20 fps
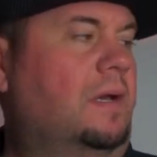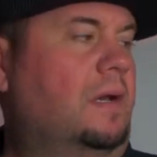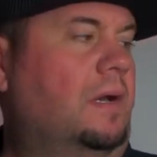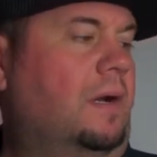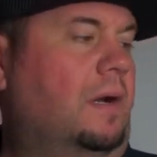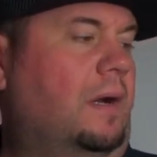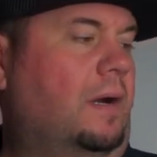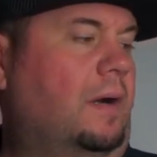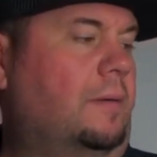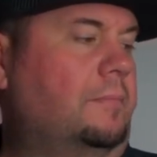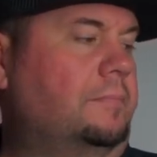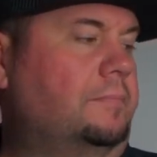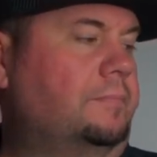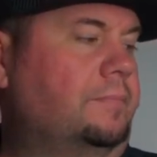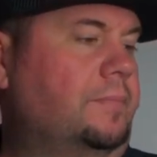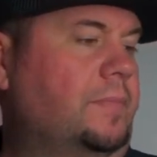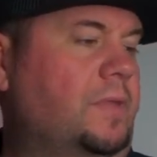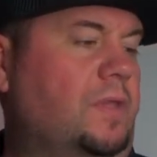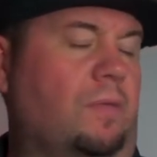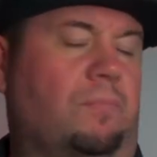
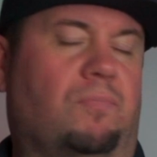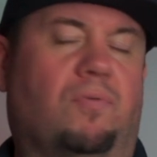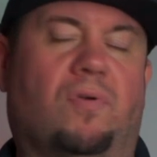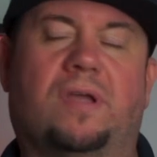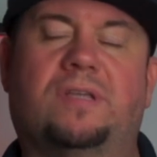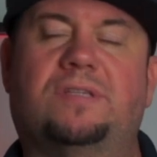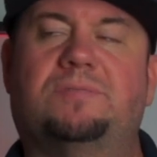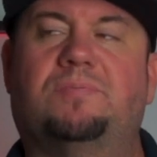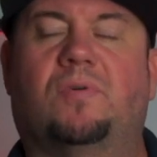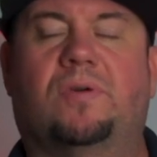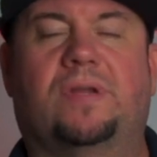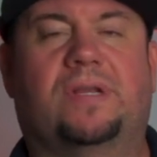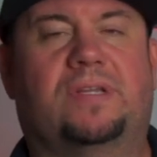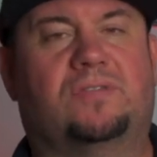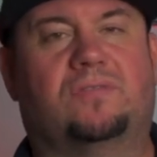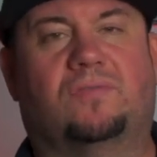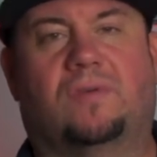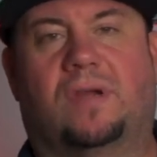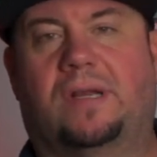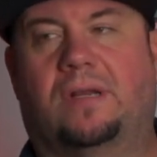The price point
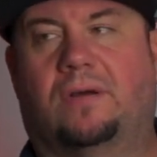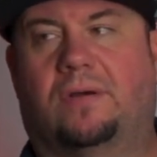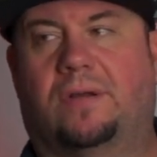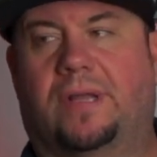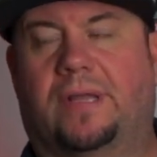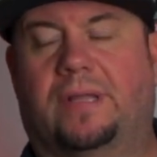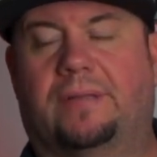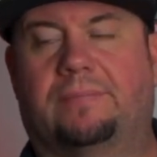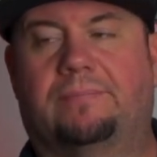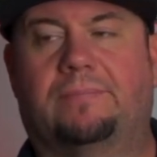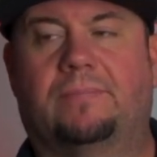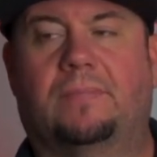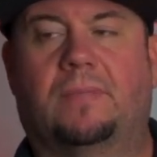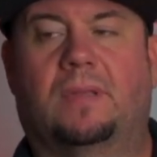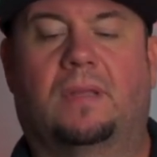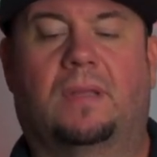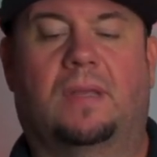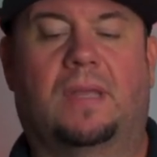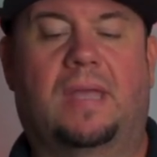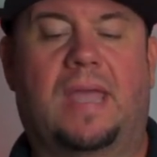is right on it.
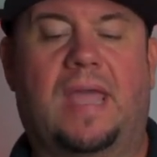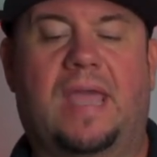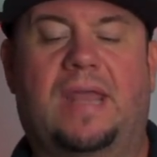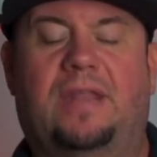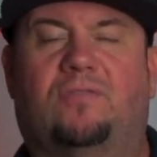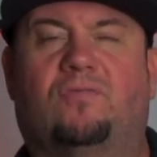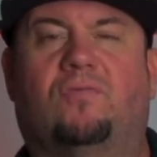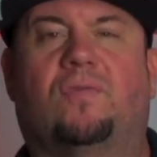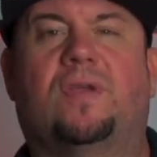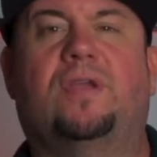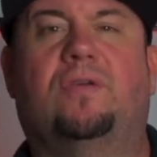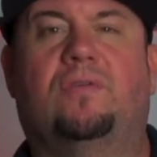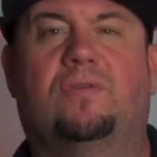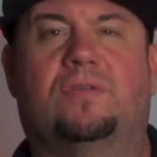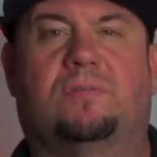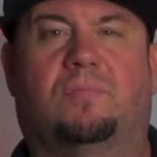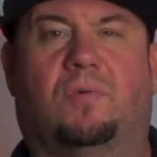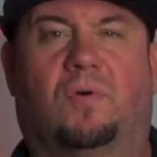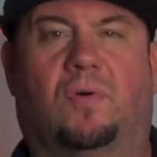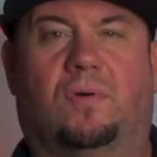And it's
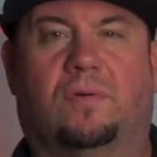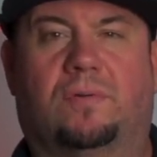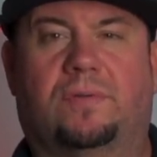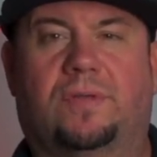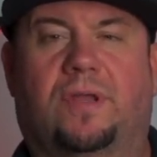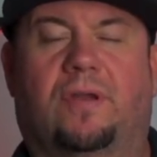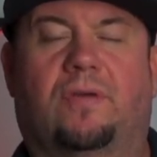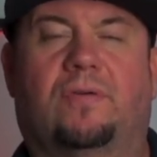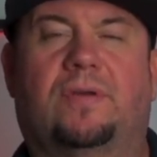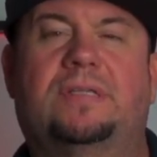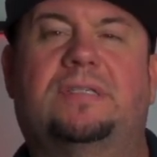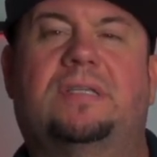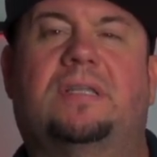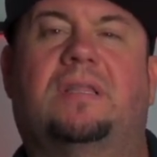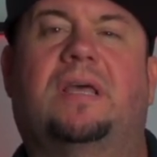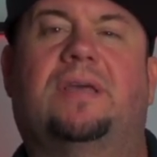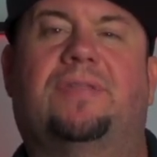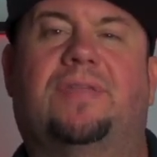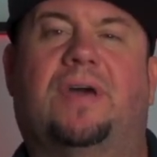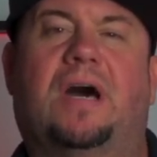reusable. You know, it isn't
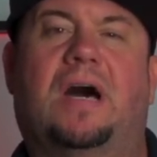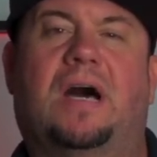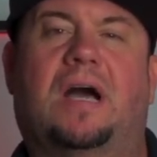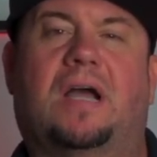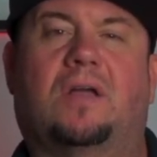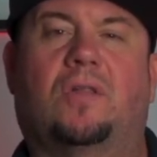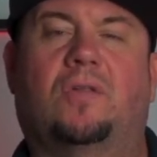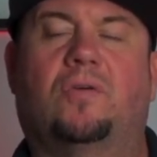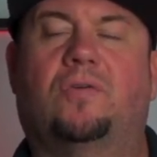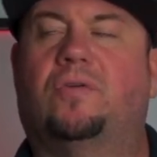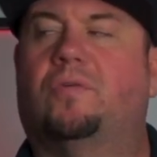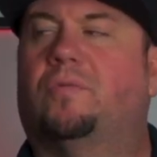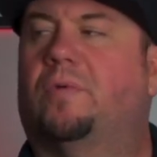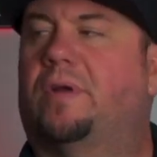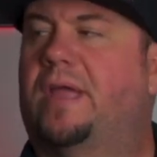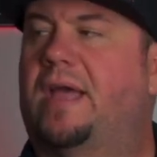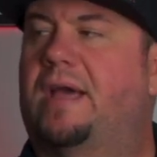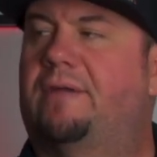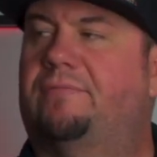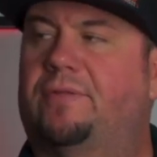like the hot glue to
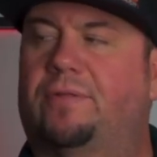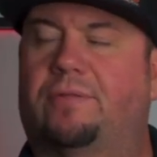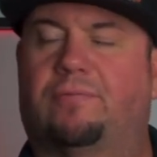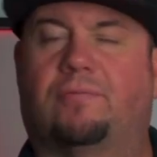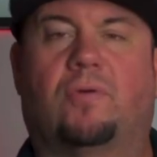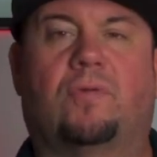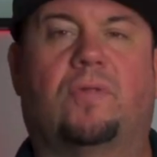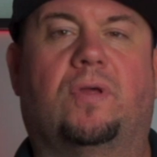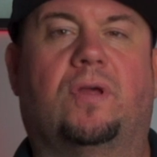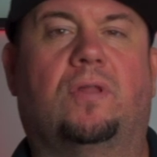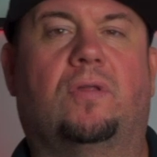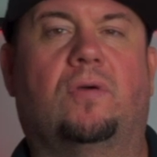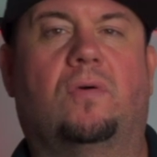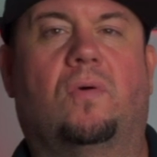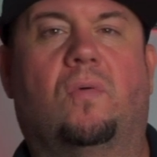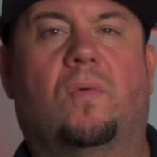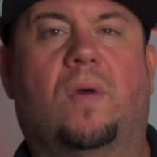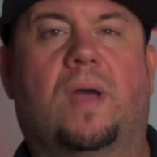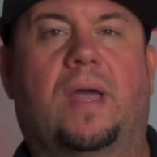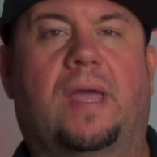where you have to throw the glue
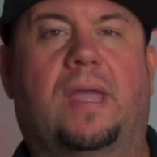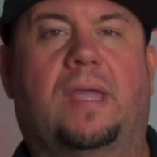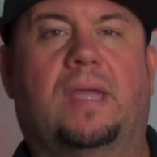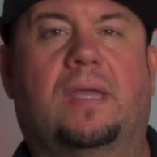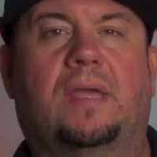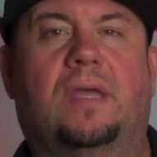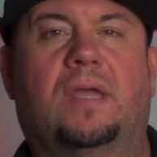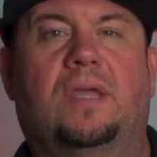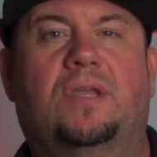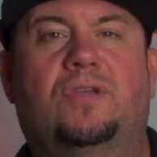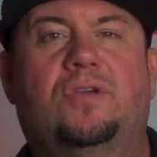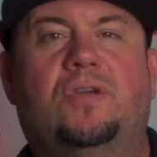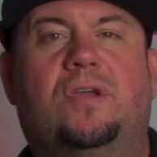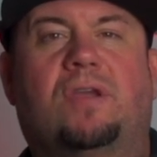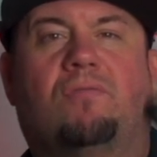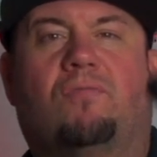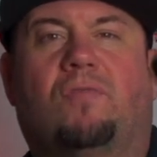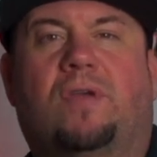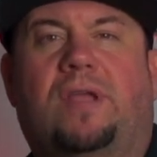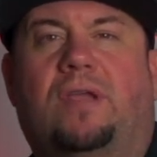away. You
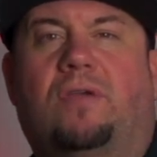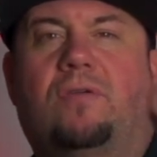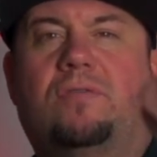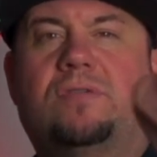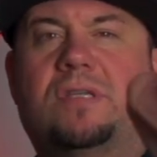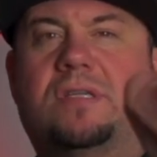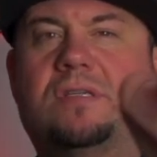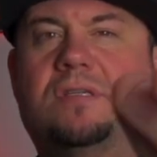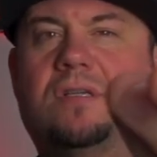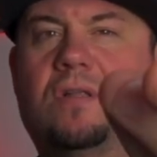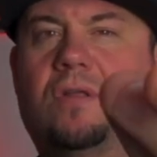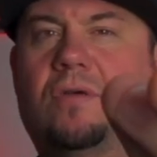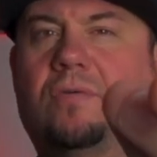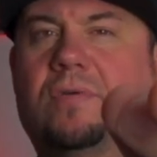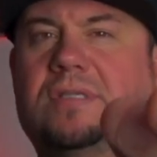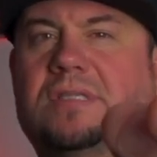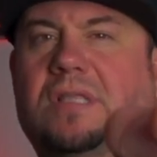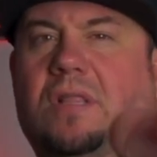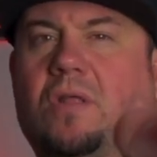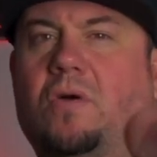can reuse this
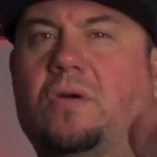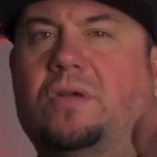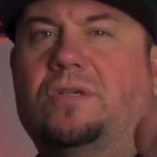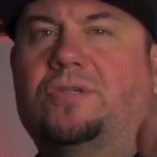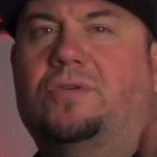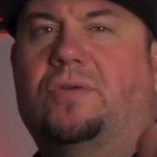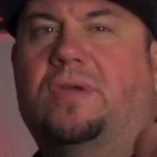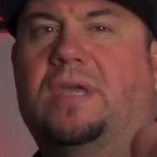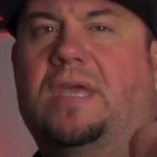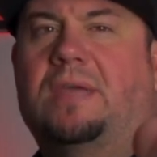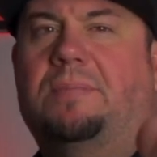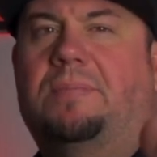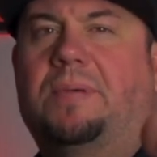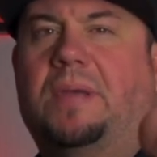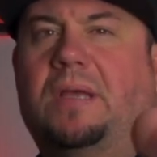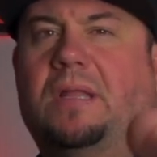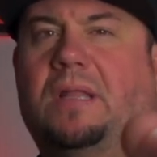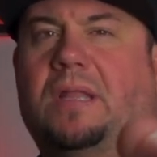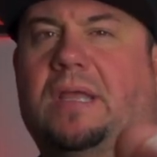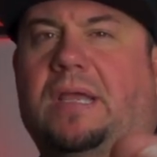glue as long as you keep
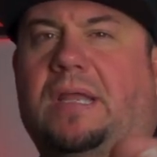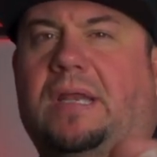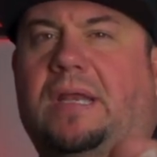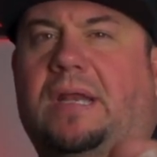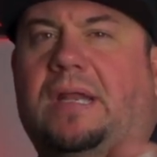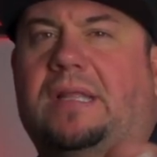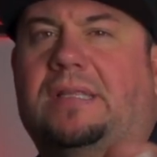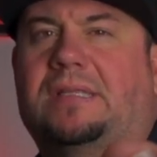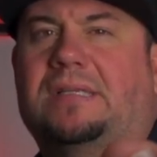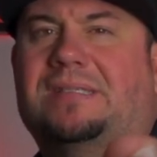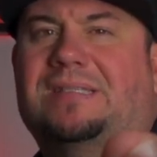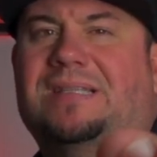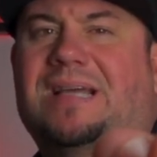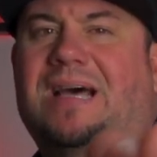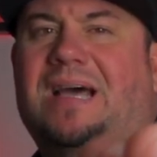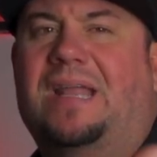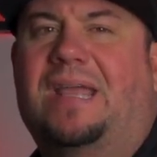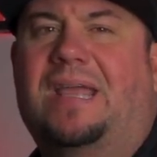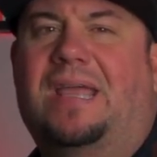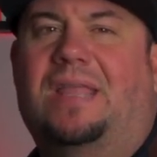it clean and it does
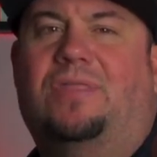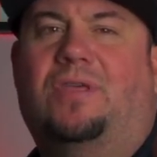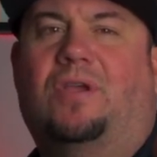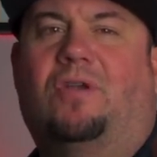not hit the